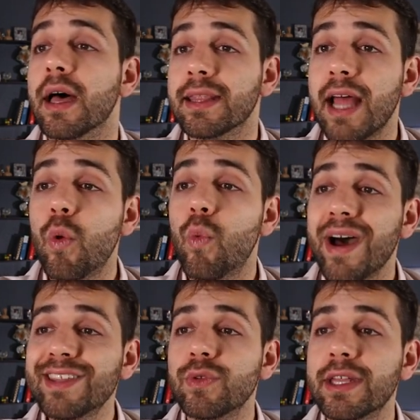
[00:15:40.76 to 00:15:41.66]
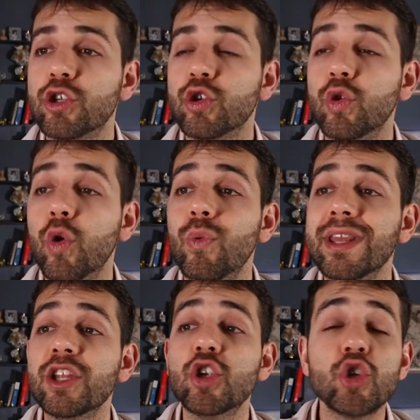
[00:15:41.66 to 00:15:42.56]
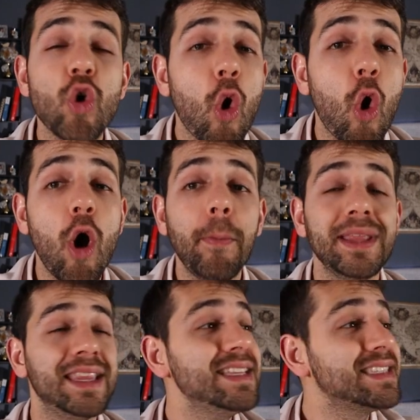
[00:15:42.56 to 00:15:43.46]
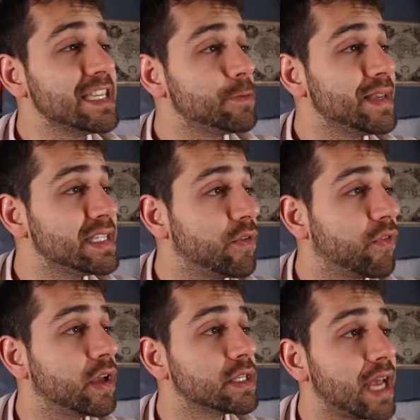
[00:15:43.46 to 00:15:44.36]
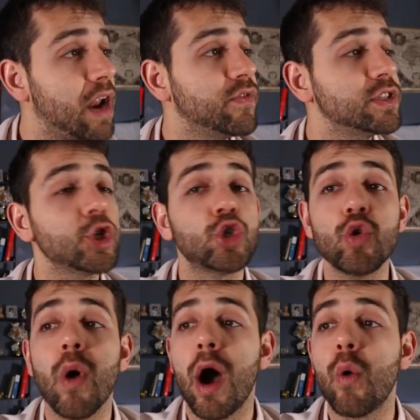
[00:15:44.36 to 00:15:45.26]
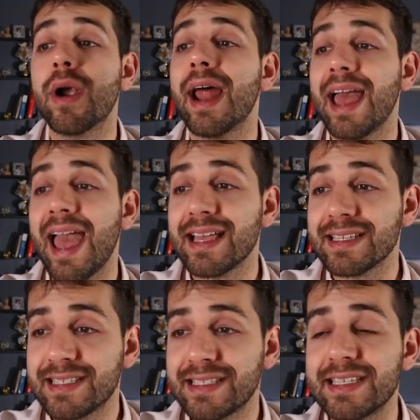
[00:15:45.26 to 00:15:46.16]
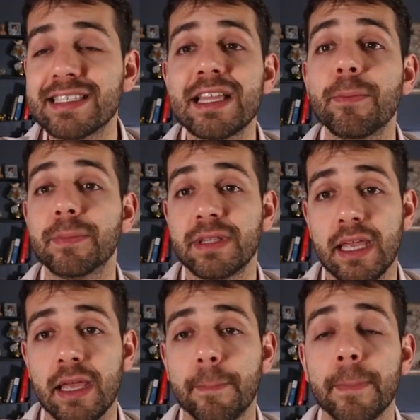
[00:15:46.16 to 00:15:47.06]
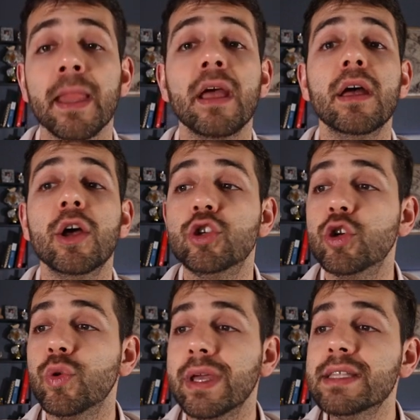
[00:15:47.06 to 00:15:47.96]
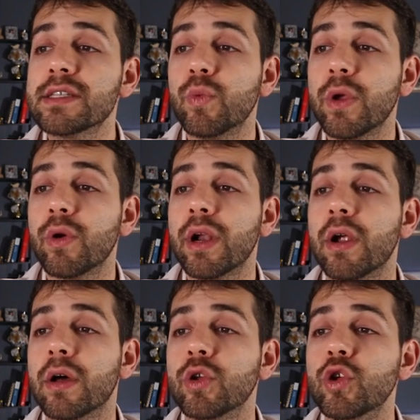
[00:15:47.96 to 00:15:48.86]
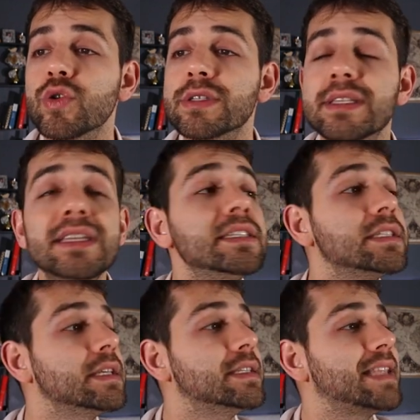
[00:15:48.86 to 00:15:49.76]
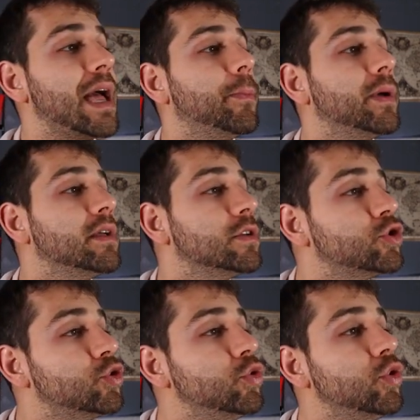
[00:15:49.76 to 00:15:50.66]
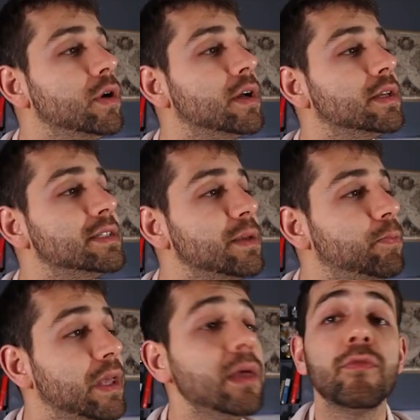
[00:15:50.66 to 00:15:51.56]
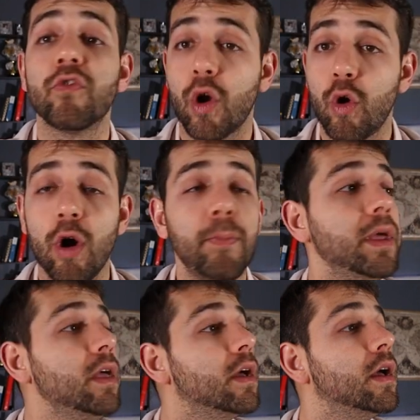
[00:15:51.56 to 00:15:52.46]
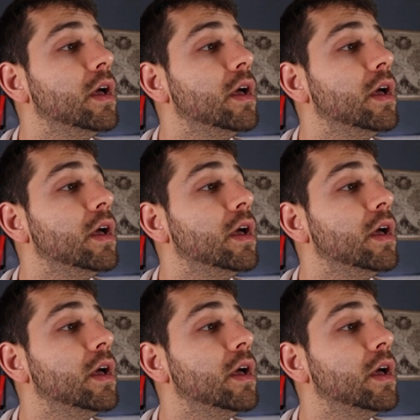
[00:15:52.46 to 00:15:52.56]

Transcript: Now, what we need to do, we need to copy this specific service to our system D. To do it, we're gonna use this step, sudo cp for copy,